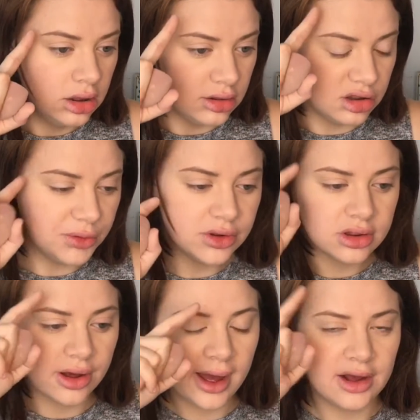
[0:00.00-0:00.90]
the spots
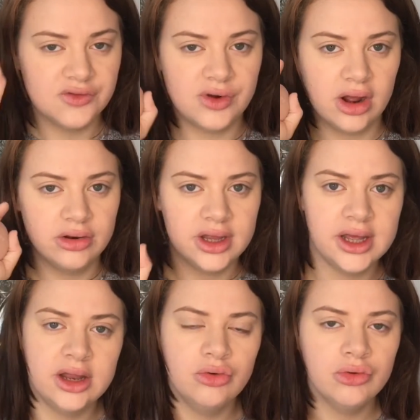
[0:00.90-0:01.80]
that I have around
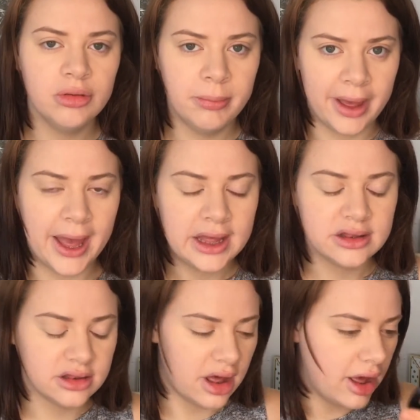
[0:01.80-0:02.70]
here. Not the
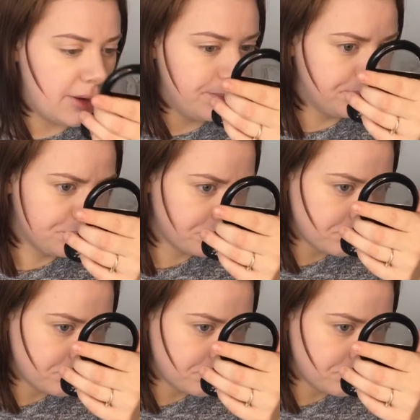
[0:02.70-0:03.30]
best, but